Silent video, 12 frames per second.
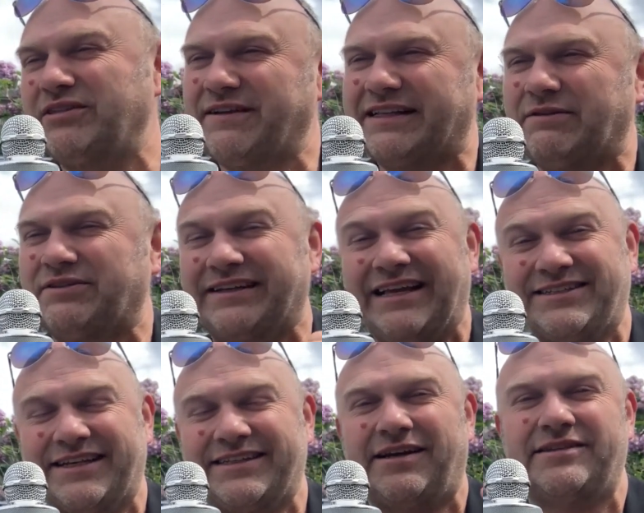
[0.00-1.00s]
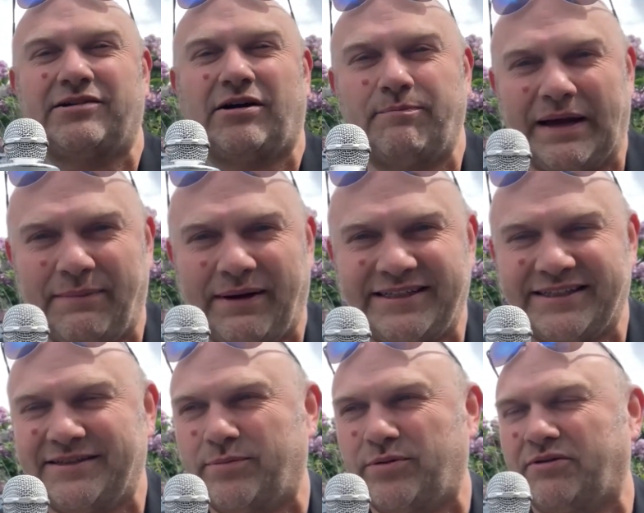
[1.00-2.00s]
So now it's going to turn time back, basically,
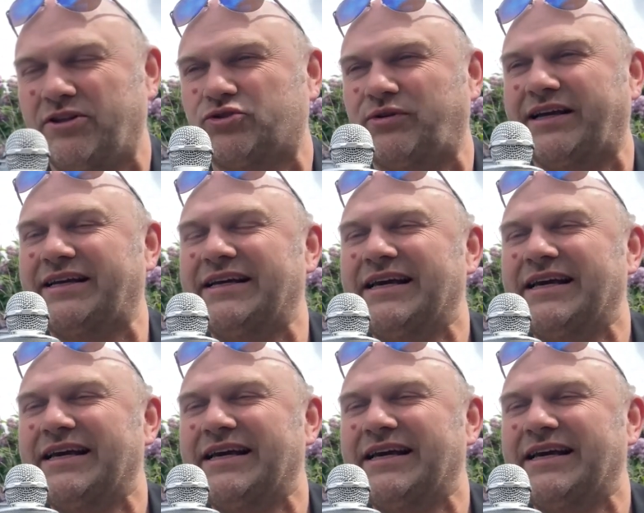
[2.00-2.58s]
is the plot of the trick.